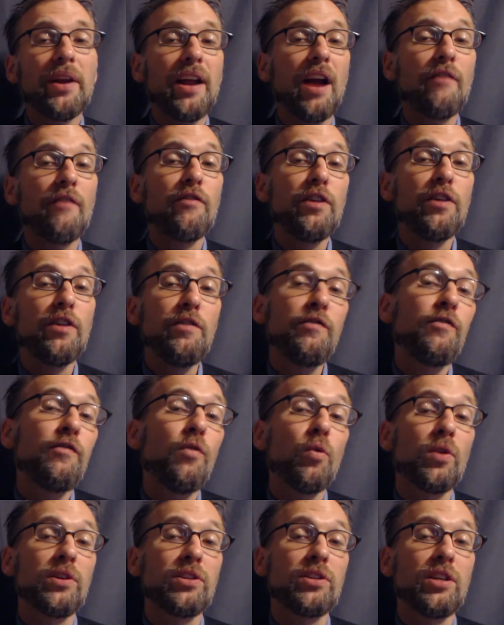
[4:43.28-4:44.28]
But every
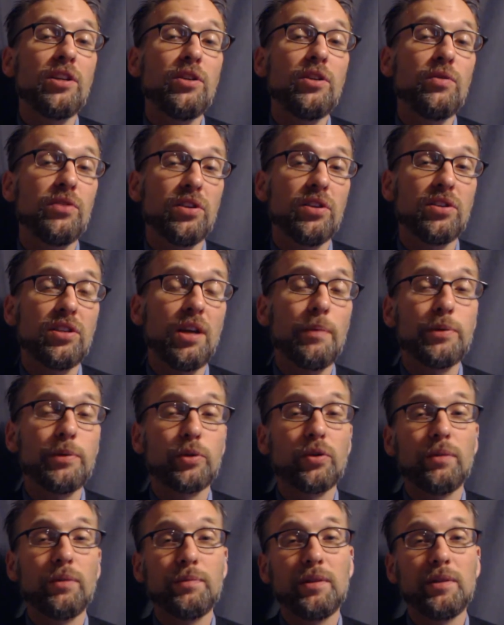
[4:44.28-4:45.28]
force can use a
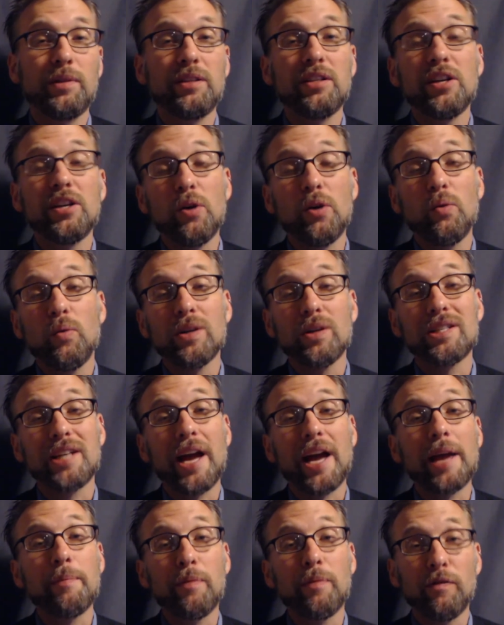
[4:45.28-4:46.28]
subscript to denote what
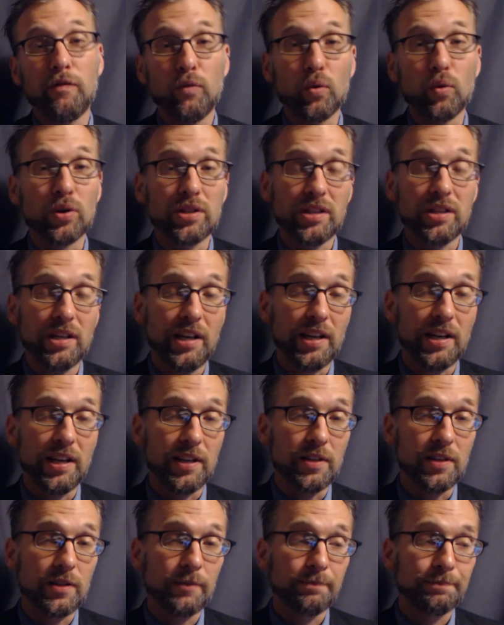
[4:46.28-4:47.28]
type of force it
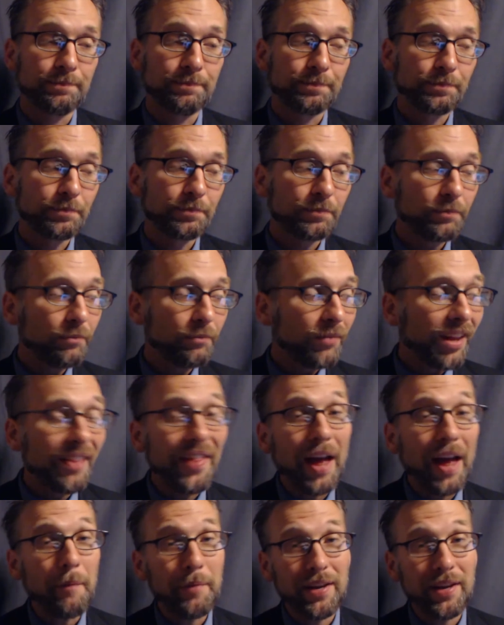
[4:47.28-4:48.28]
is.
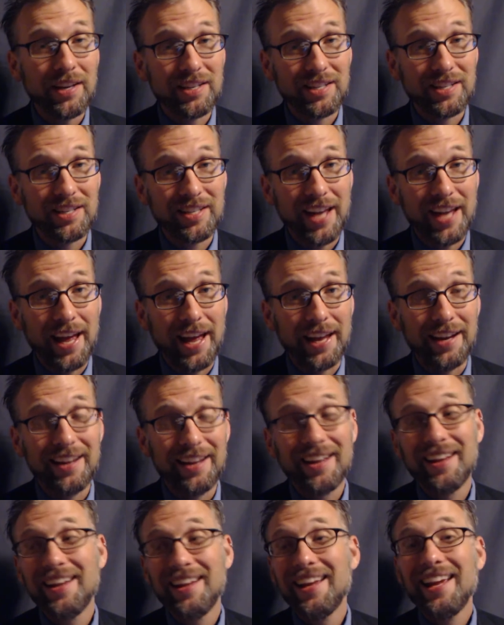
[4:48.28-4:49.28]
That being
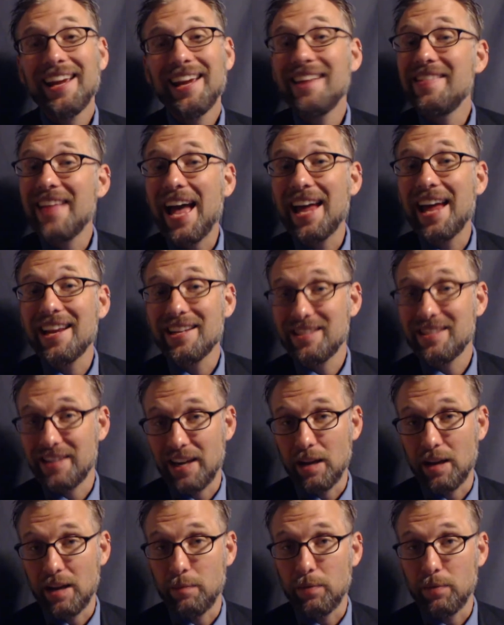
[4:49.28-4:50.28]
said, in that
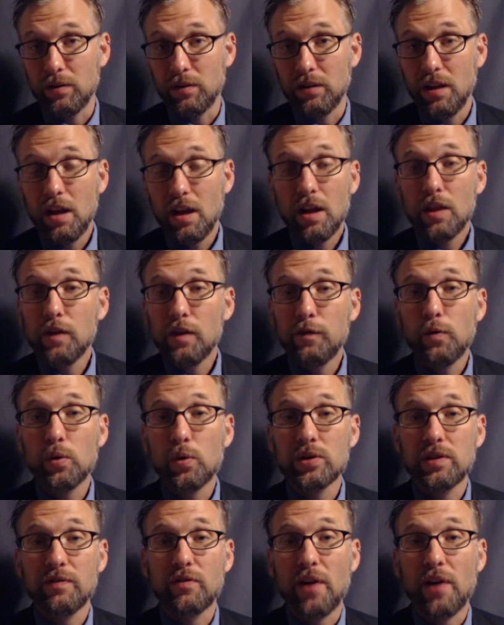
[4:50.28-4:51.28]
example, the
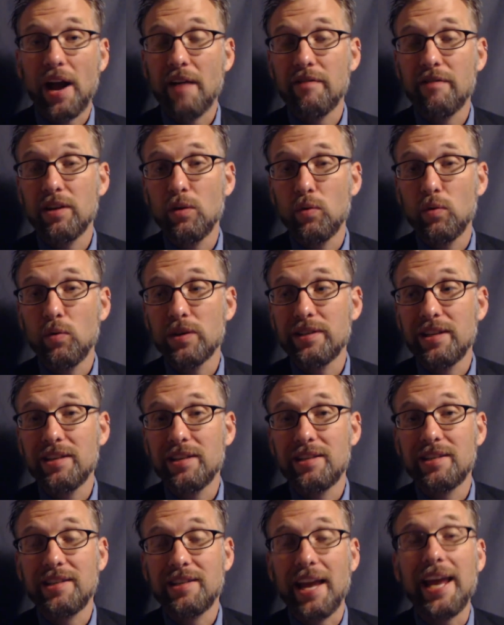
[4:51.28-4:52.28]
force of gravity was
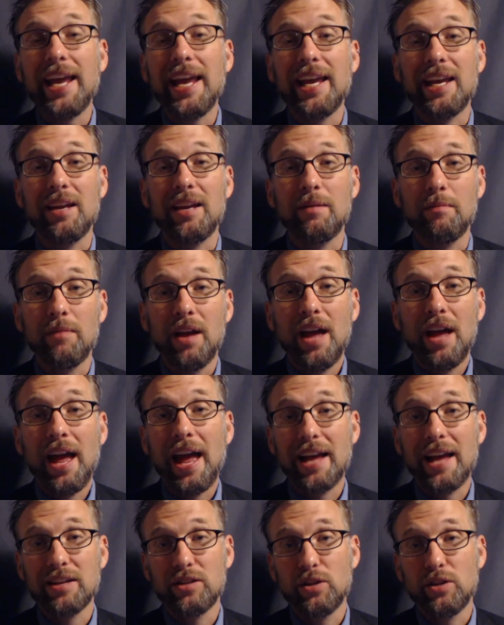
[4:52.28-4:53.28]
the same
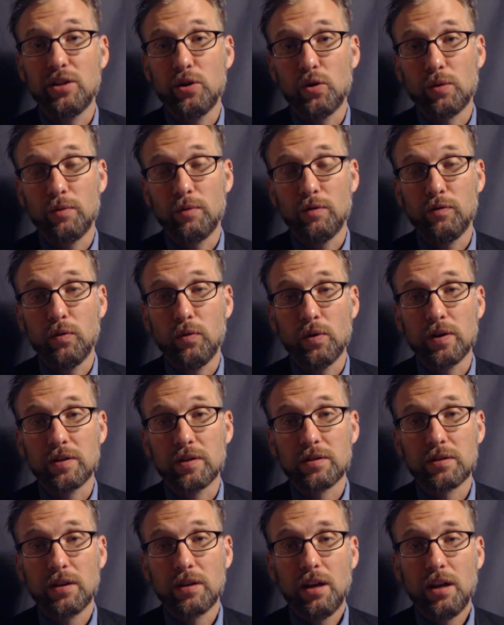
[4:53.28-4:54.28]
as the normal
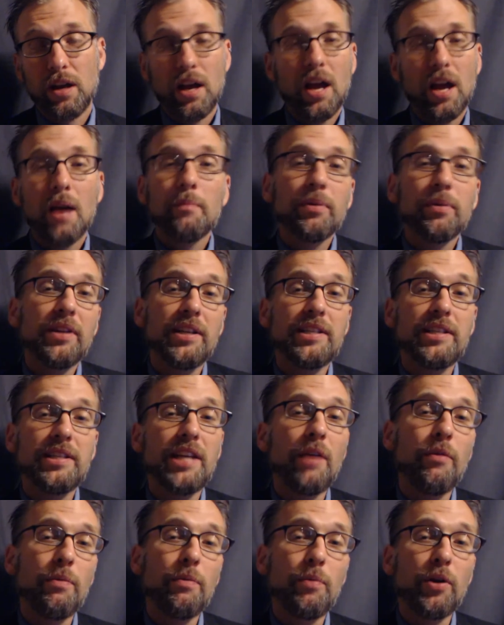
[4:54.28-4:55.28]
force. But let's
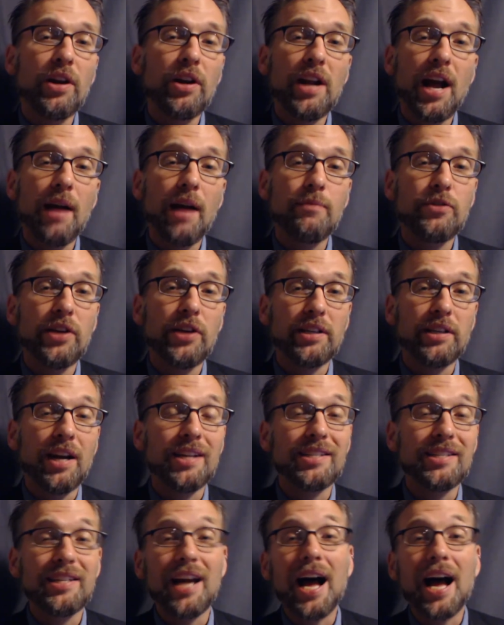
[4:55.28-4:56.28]
say we put an object
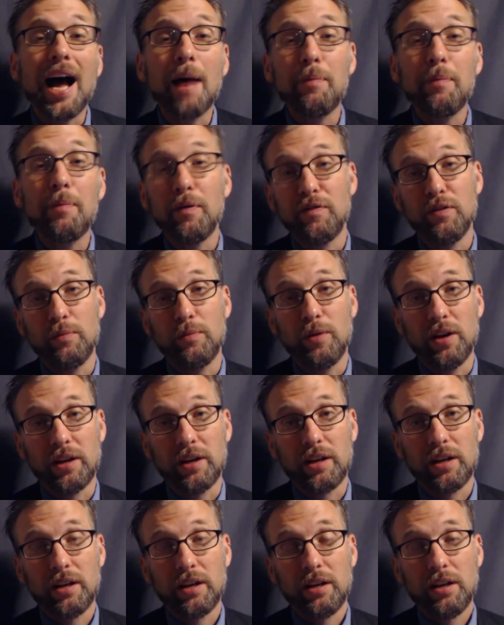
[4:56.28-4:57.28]
on top of the
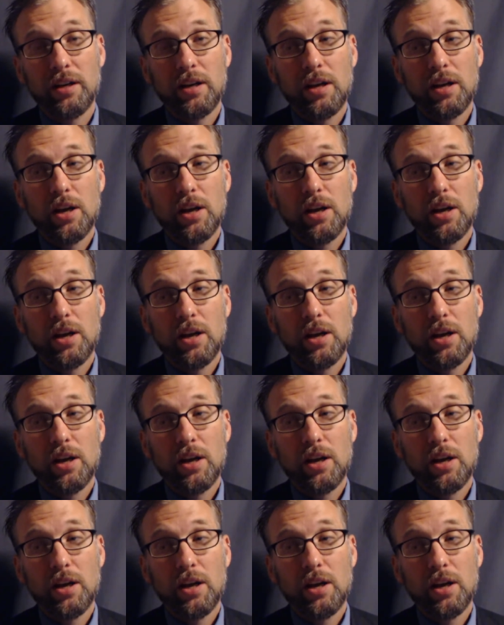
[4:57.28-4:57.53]
book.